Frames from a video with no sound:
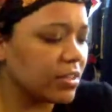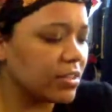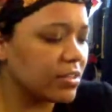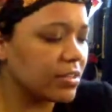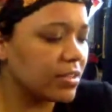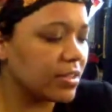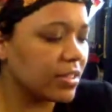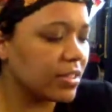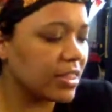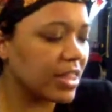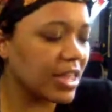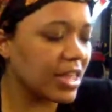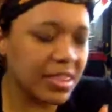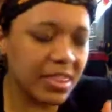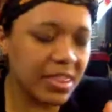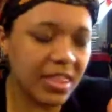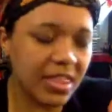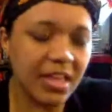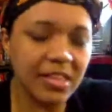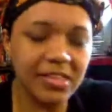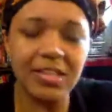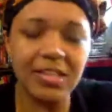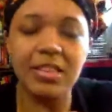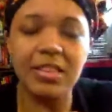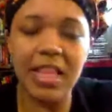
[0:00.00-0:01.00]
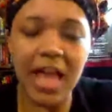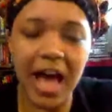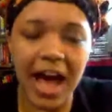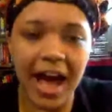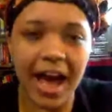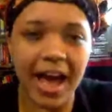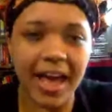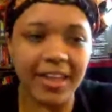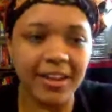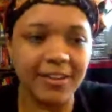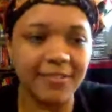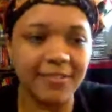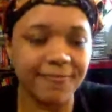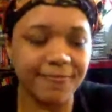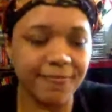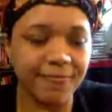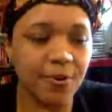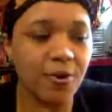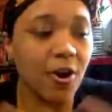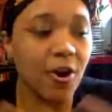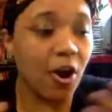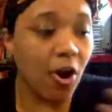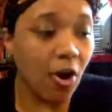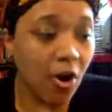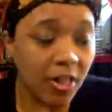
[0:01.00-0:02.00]
That's a lot
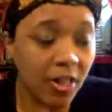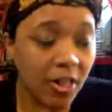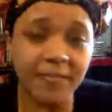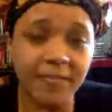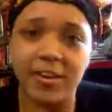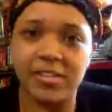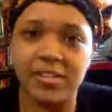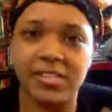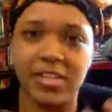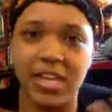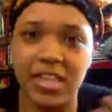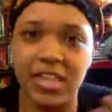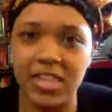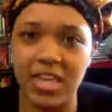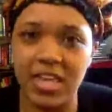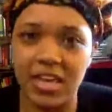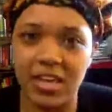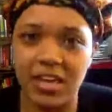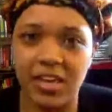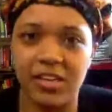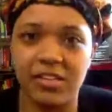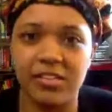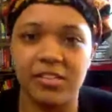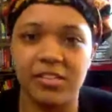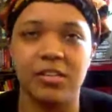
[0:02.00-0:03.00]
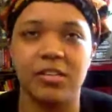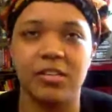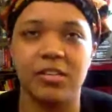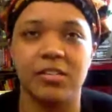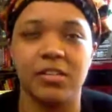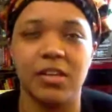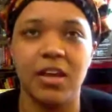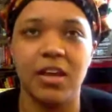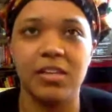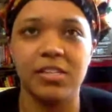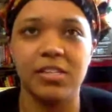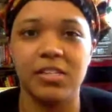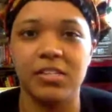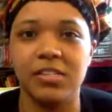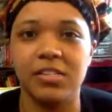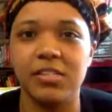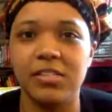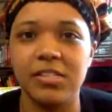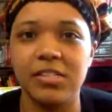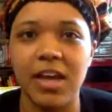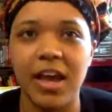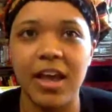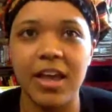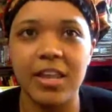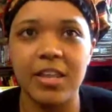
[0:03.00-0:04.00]
for all of us, I think, as a
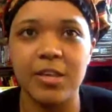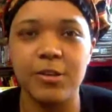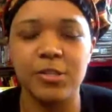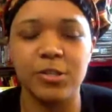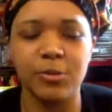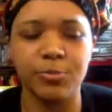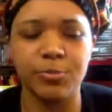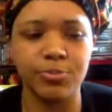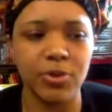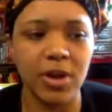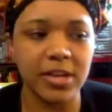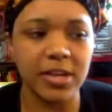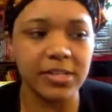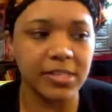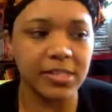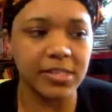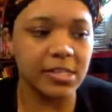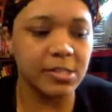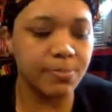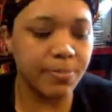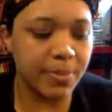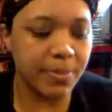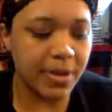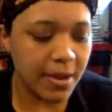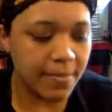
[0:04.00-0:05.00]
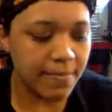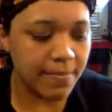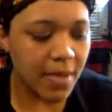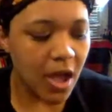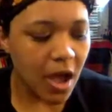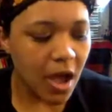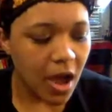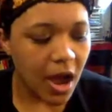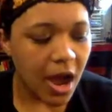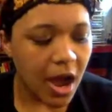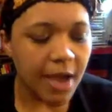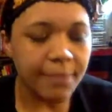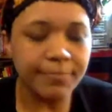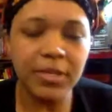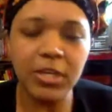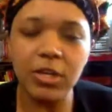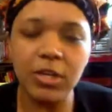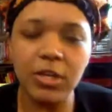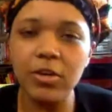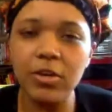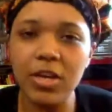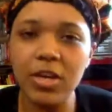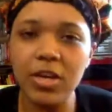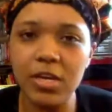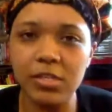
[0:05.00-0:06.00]
society to process. But I'm
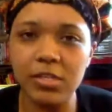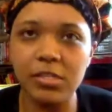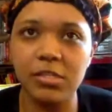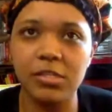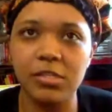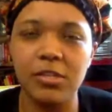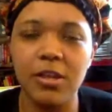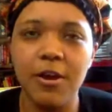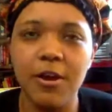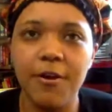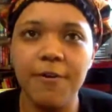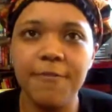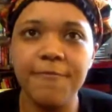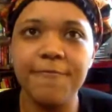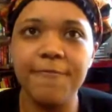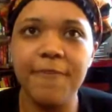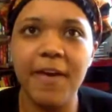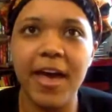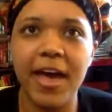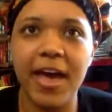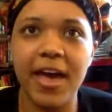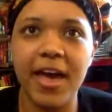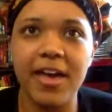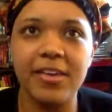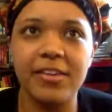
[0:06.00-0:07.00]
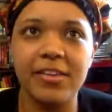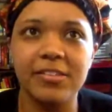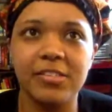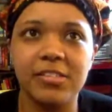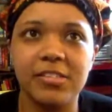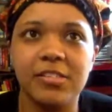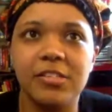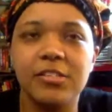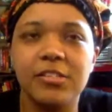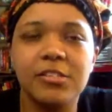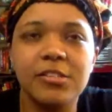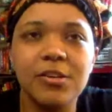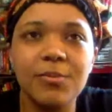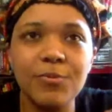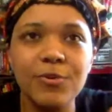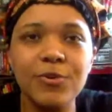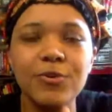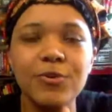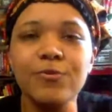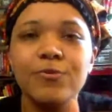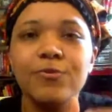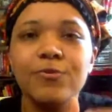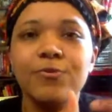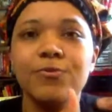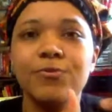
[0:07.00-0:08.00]
curious, as someone
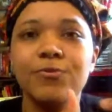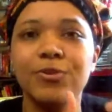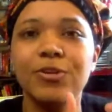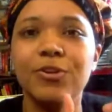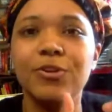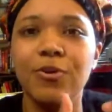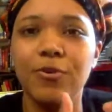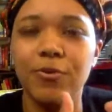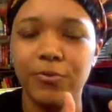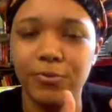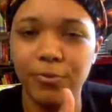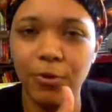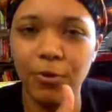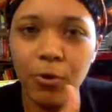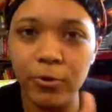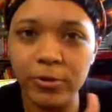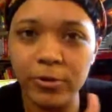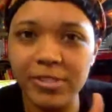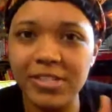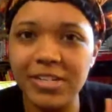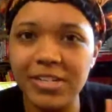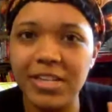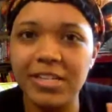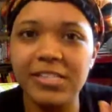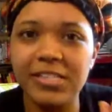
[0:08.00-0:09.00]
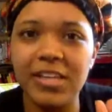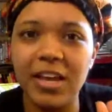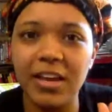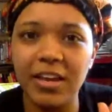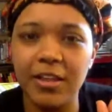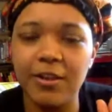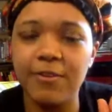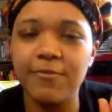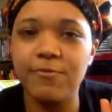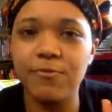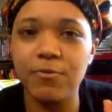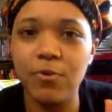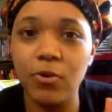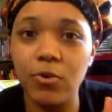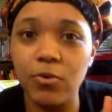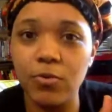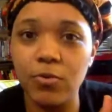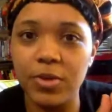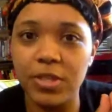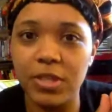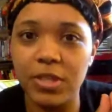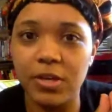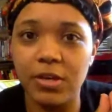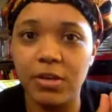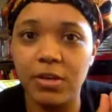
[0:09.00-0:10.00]
who, you know, holds an executive role
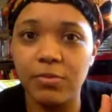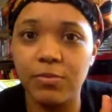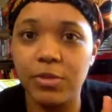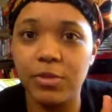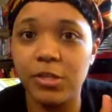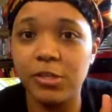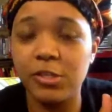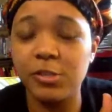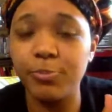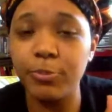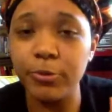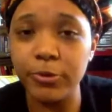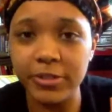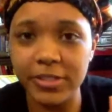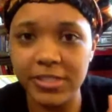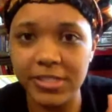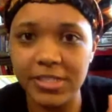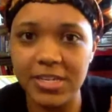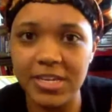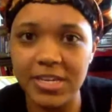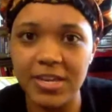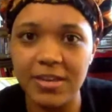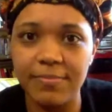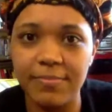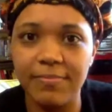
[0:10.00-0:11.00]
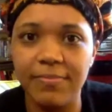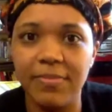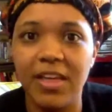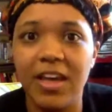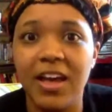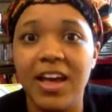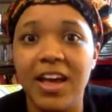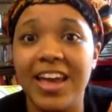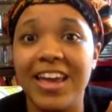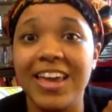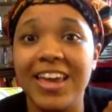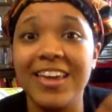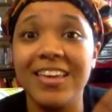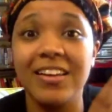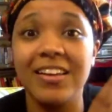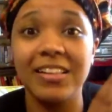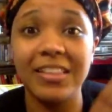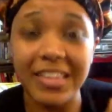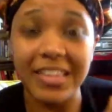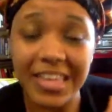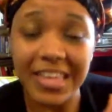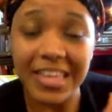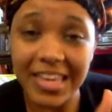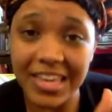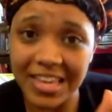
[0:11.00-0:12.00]
with a sports team in a
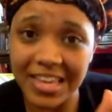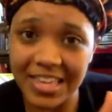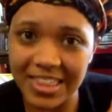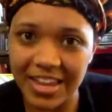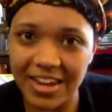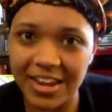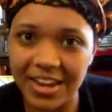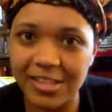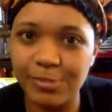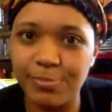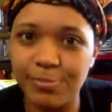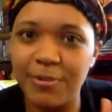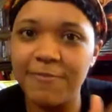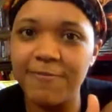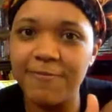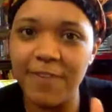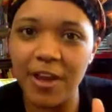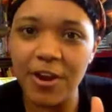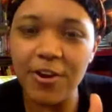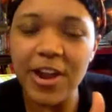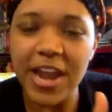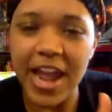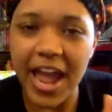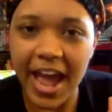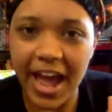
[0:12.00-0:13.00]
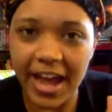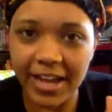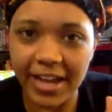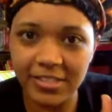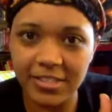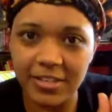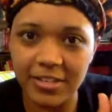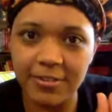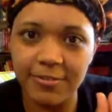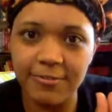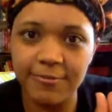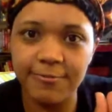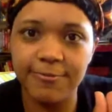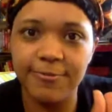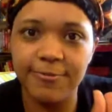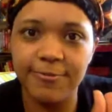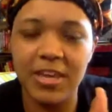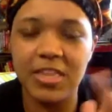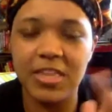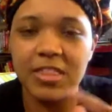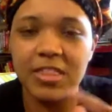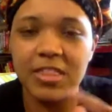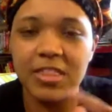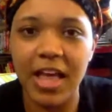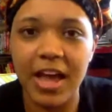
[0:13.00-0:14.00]
league that has been very active
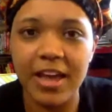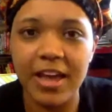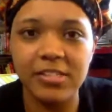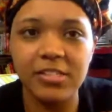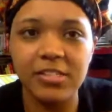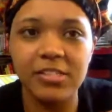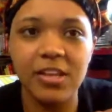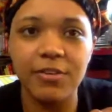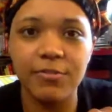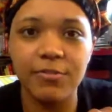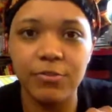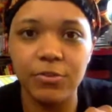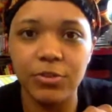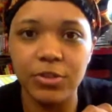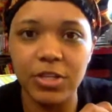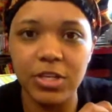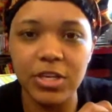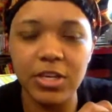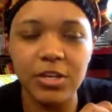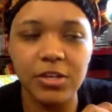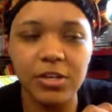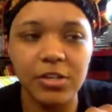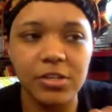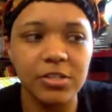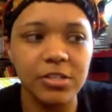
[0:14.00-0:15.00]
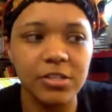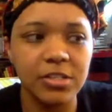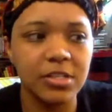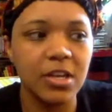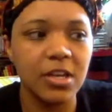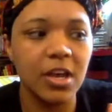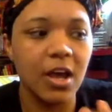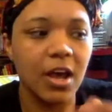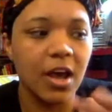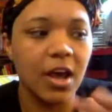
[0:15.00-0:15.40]
in the last several years,